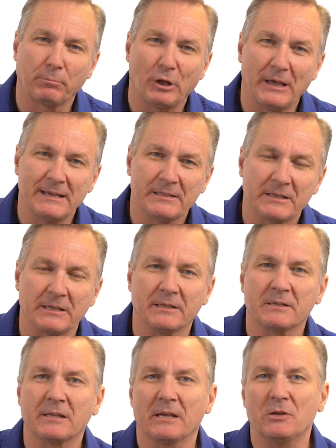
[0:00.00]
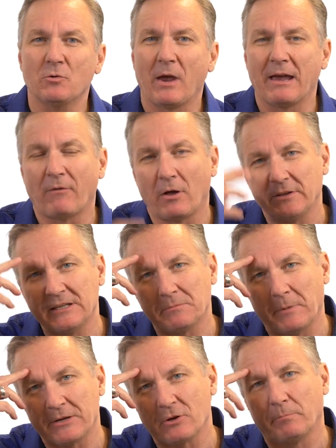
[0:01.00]
place is that you have all these
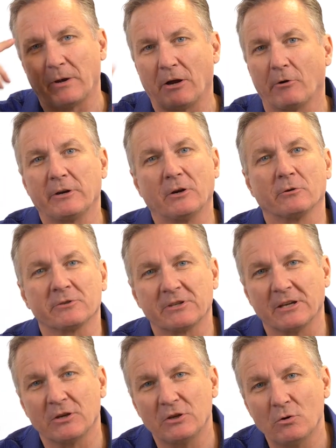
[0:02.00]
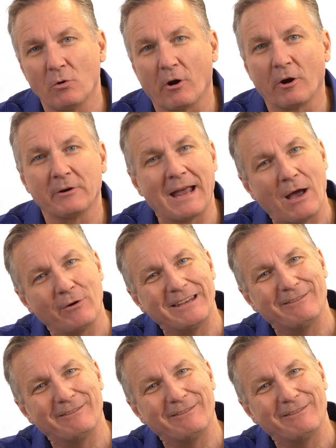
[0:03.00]
mental barriers that you are now